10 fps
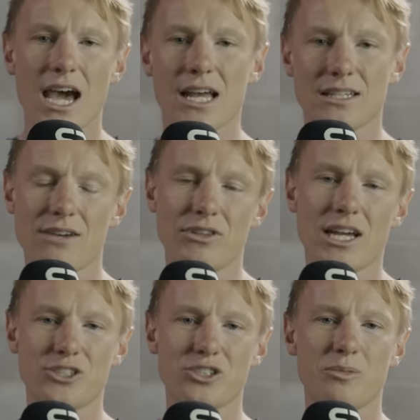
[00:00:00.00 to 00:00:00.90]
And having
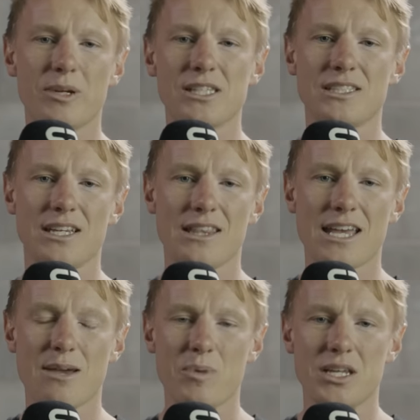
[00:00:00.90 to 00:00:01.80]
that adjustability in
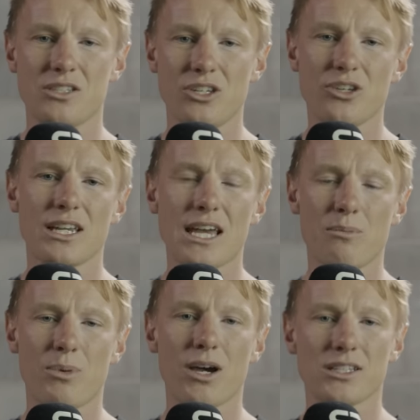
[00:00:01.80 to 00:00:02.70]
there means that you can get
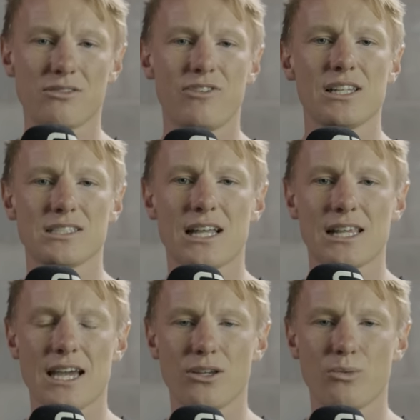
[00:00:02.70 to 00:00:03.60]
the bike to feel
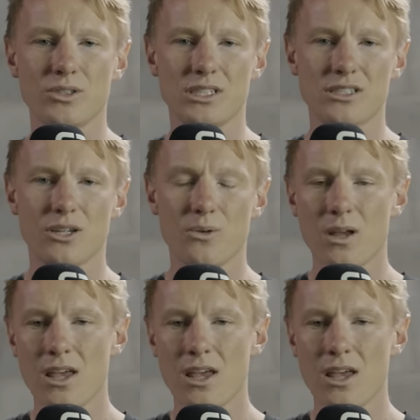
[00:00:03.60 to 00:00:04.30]
exactly how you want it to.